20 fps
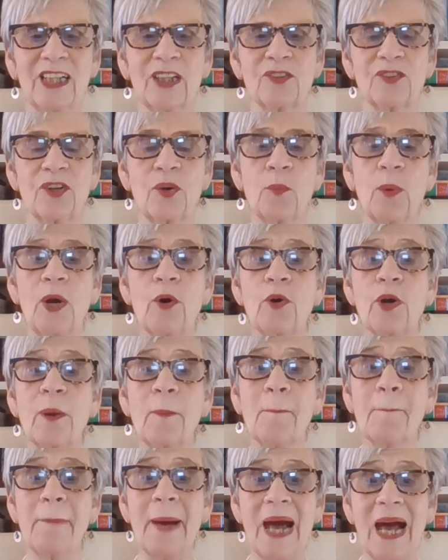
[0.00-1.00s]
So
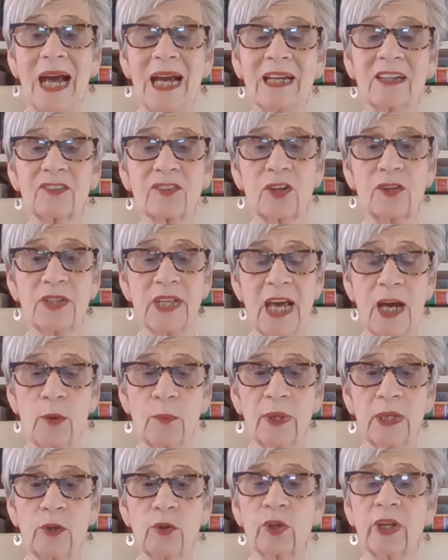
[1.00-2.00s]
welcome back. So now
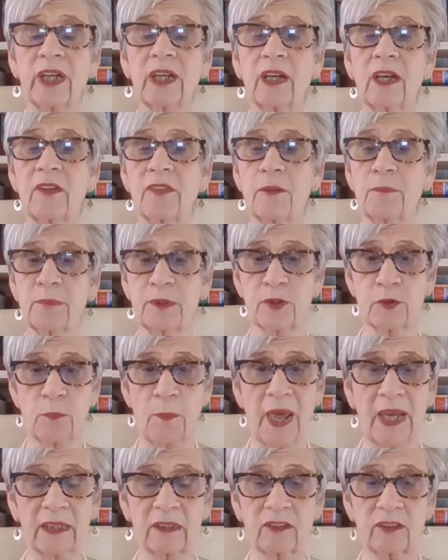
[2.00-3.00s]
we're looking at the
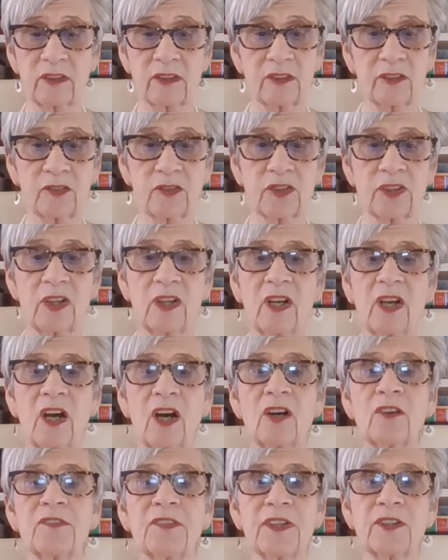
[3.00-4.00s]
prospectus
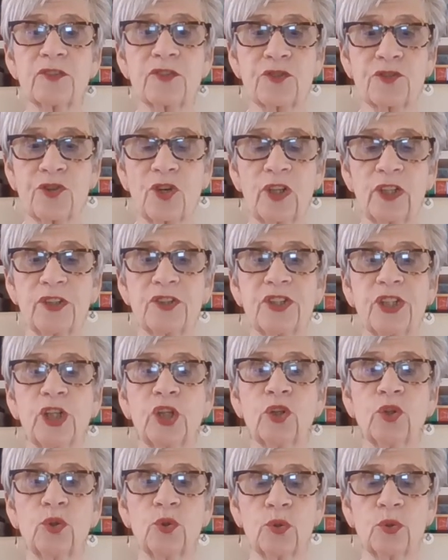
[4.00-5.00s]
of the astrology
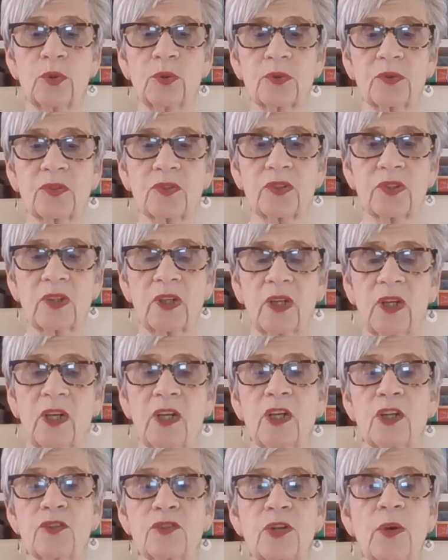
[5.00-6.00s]
course.
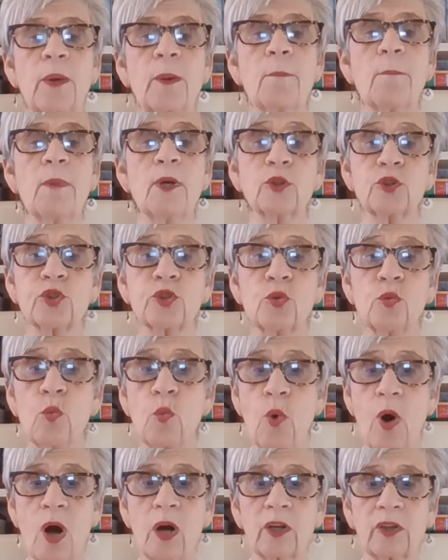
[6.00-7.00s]
So in module
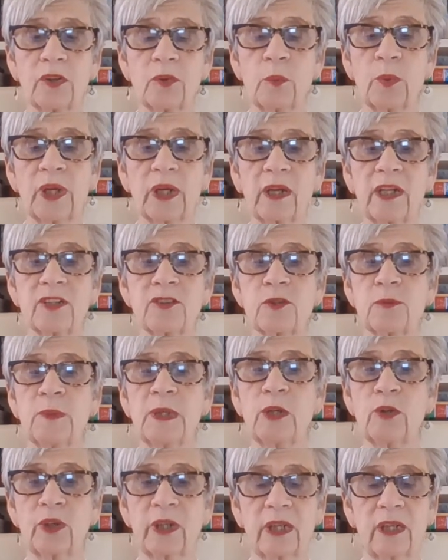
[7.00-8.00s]
1, we're going to
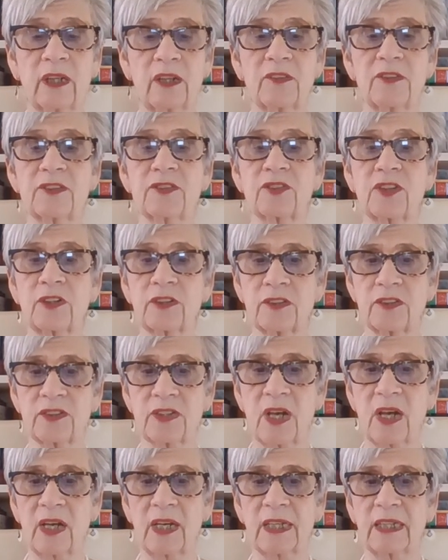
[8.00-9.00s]
be looking at the sun
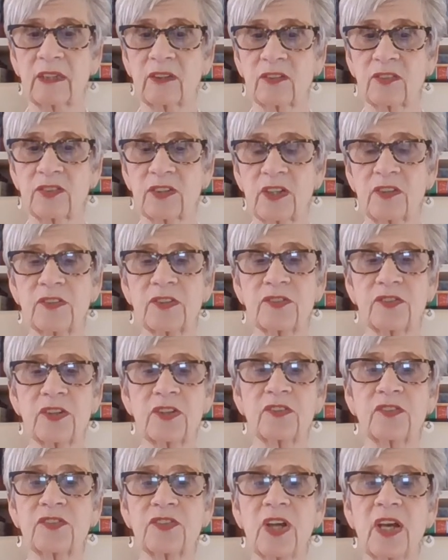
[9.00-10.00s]
signs, and the
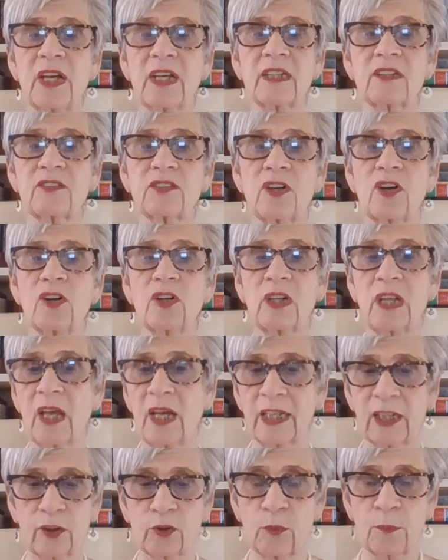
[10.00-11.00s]
sun signs are
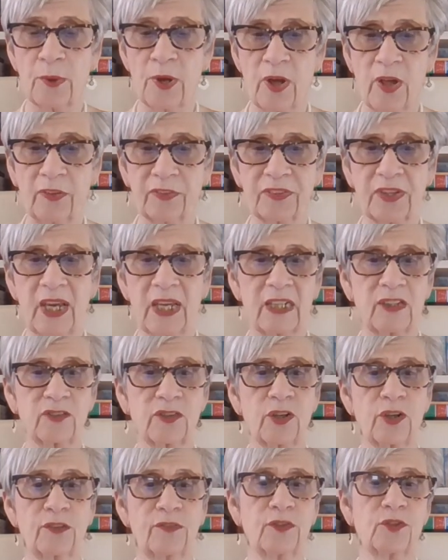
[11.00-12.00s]
like your birthday.
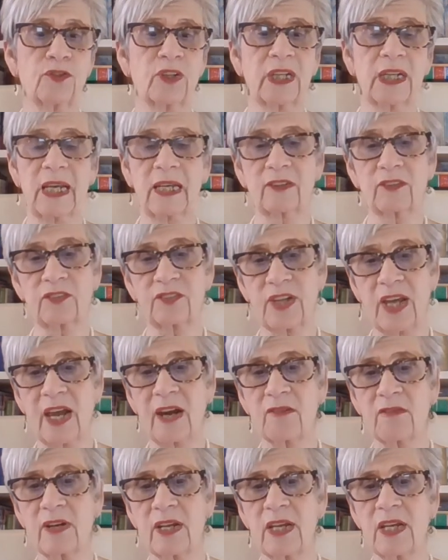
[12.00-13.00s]
So if you're a
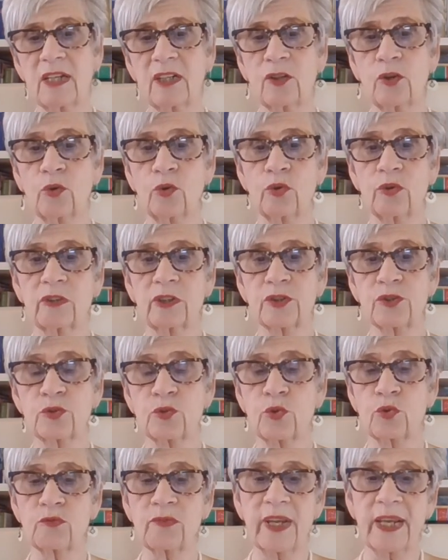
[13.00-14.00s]
Cancerian or a
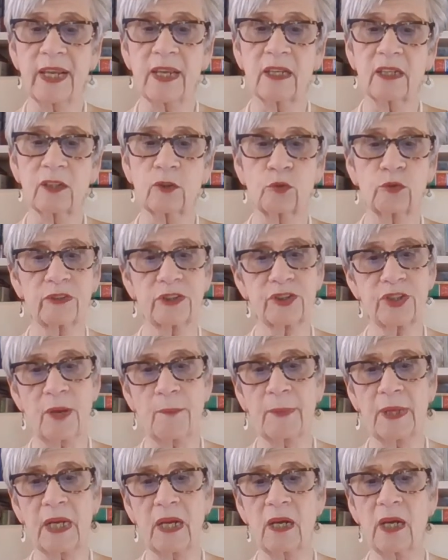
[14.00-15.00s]
Taurian or a
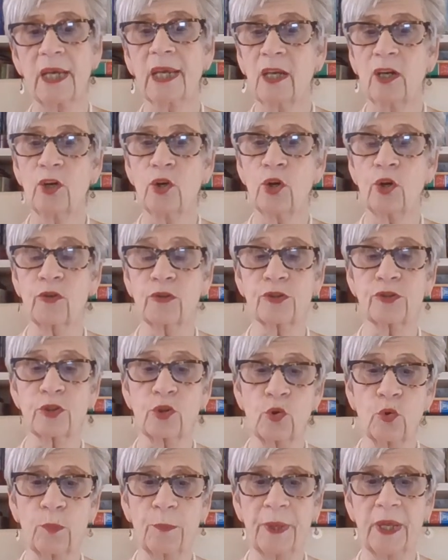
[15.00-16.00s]
Gemini or a
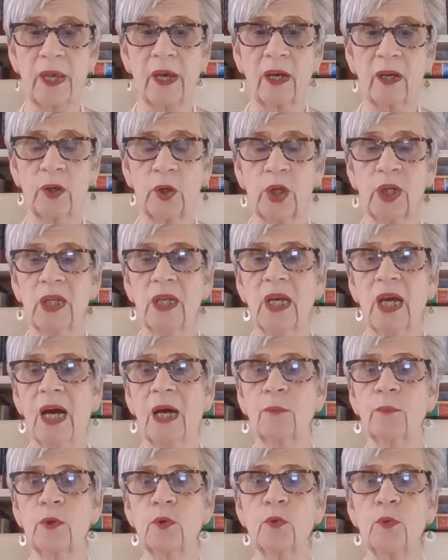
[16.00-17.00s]
Scorpio,
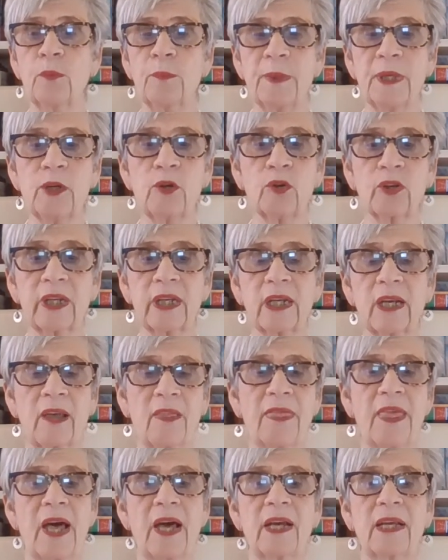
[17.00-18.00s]
and we will be looking
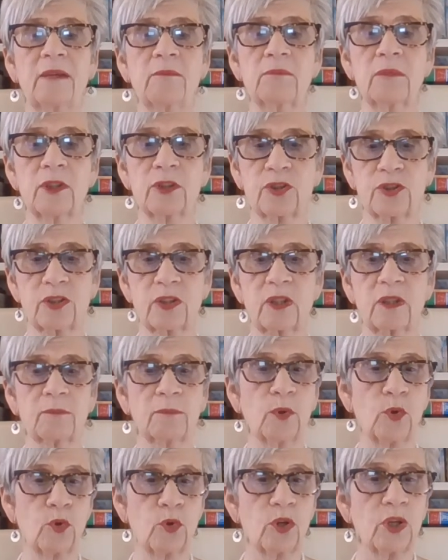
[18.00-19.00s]
at that in much
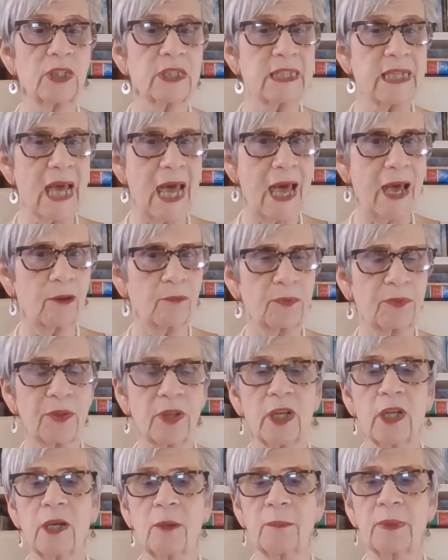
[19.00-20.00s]
more depth,
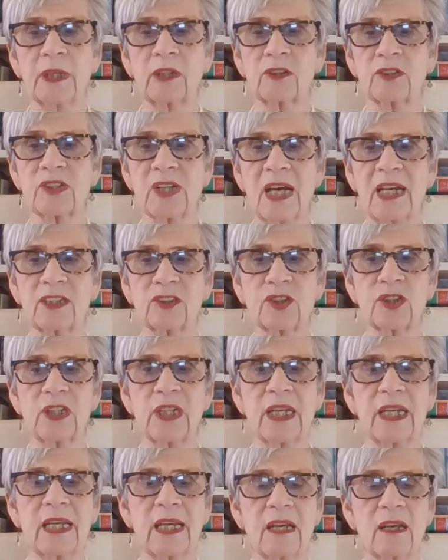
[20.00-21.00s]
because
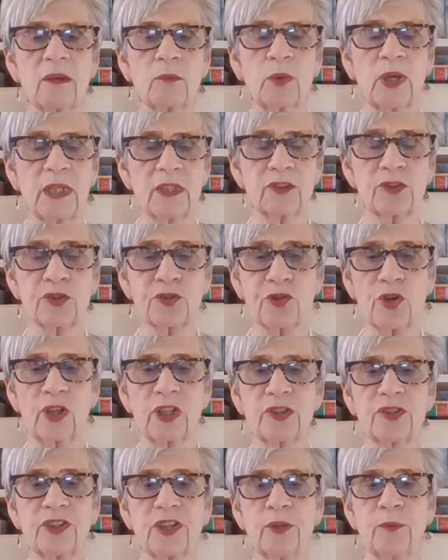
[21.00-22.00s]
actually in
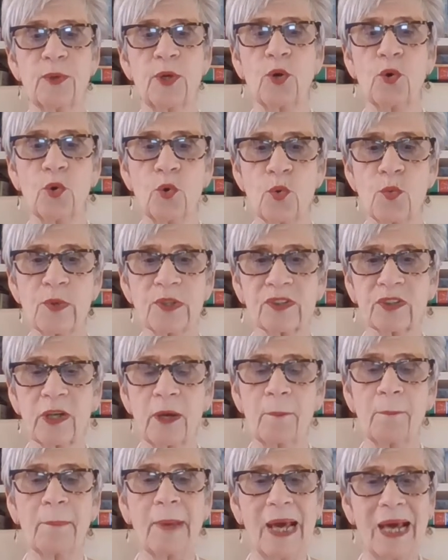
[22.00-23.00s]
astrology we always
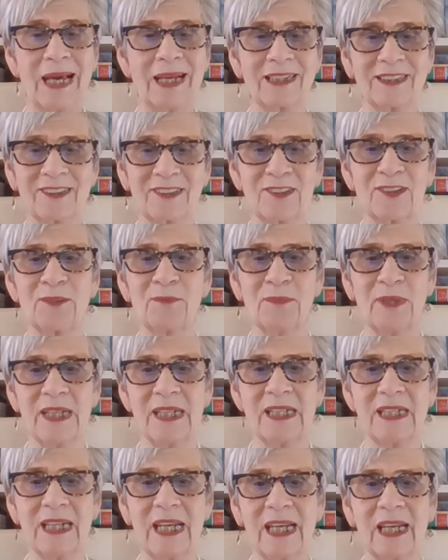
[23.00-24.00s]
come back to the
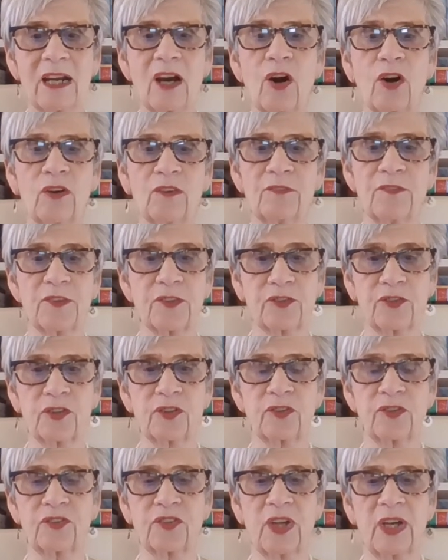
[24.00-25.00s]
meaning of the
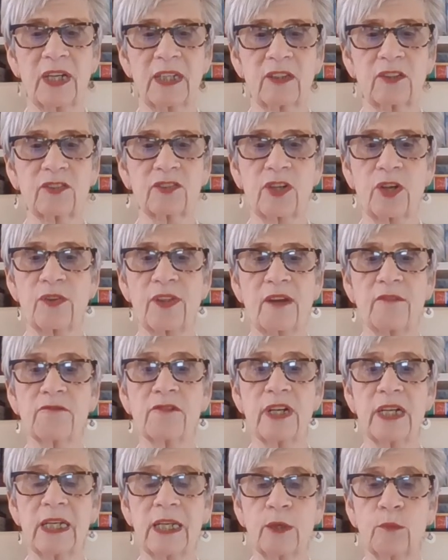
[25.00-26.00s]
sun signs, so they're
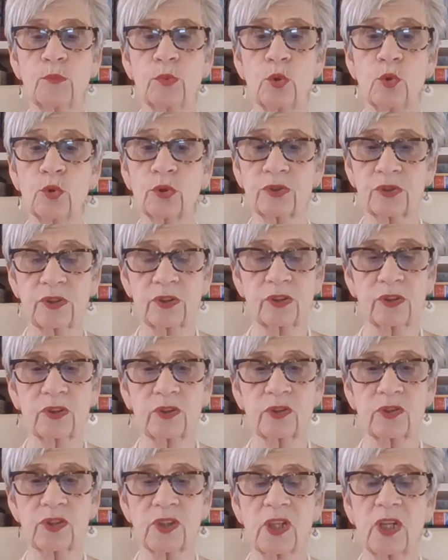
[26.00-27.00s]
really
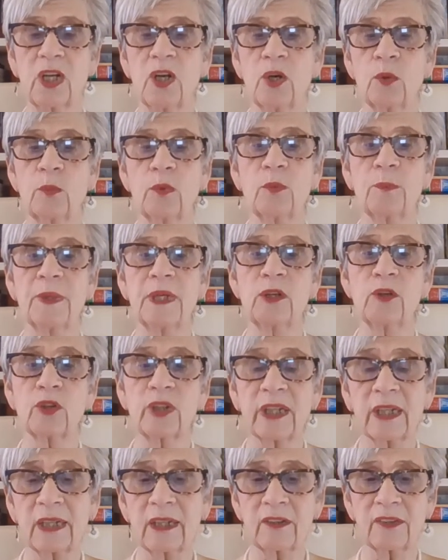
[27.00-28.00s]
important. We'll be
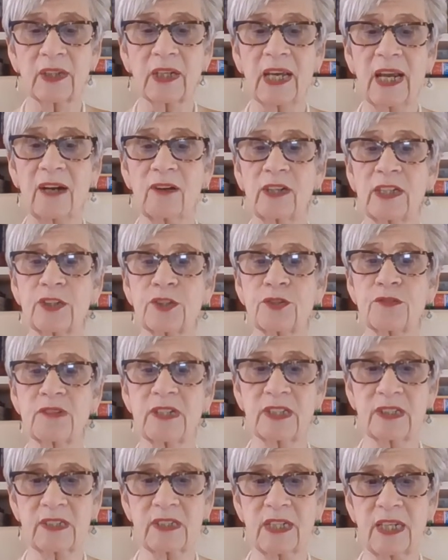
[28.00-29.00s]
looking at the
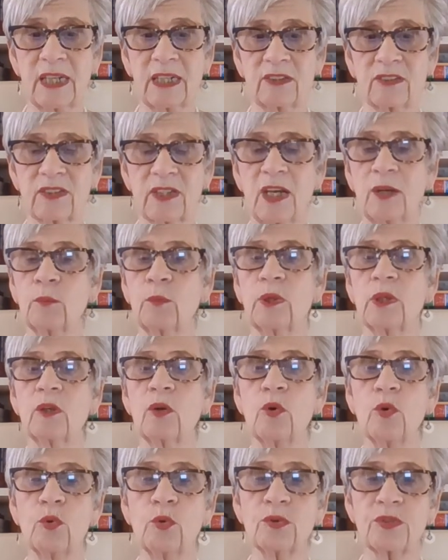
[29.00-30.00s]
characteristics, and
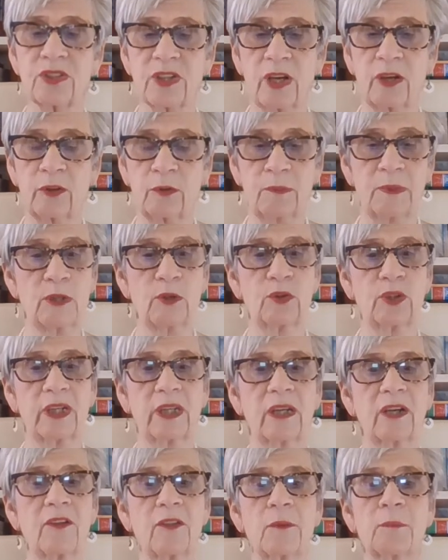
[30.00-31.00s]
we'll also be
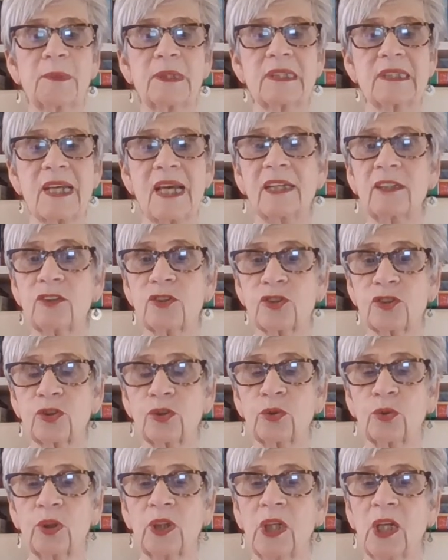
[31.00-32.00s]
looking at the
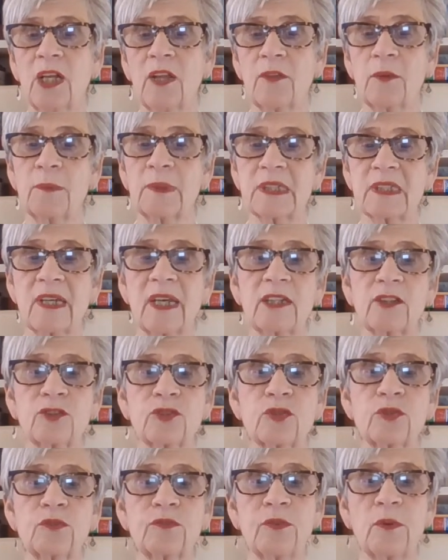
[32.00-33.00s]
potential
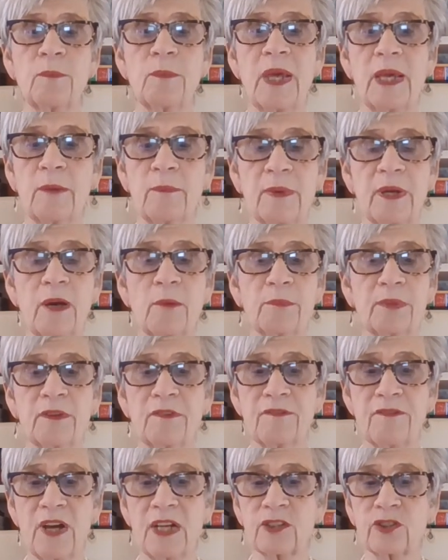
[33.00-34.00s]
for maybe a
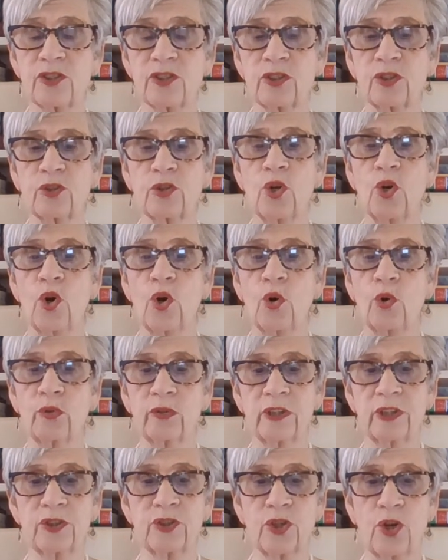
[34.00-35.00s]
profession
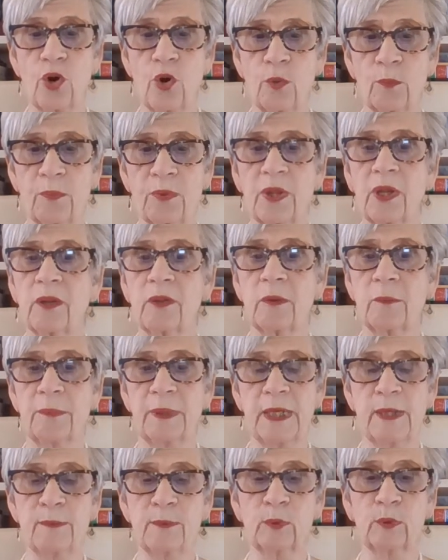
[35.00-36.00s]
or a job that
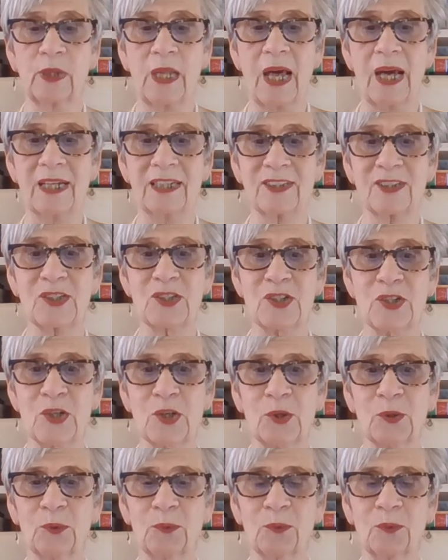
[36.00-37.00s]
people like to
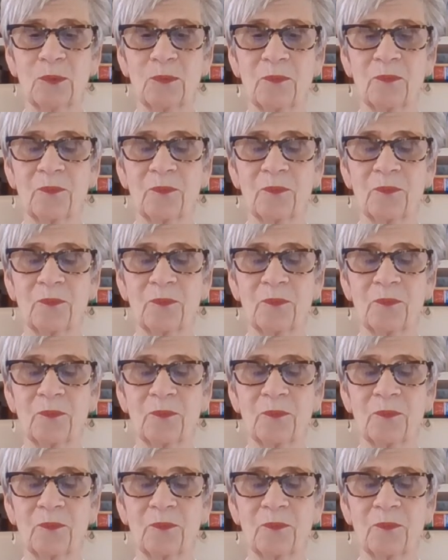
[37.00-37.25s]
do.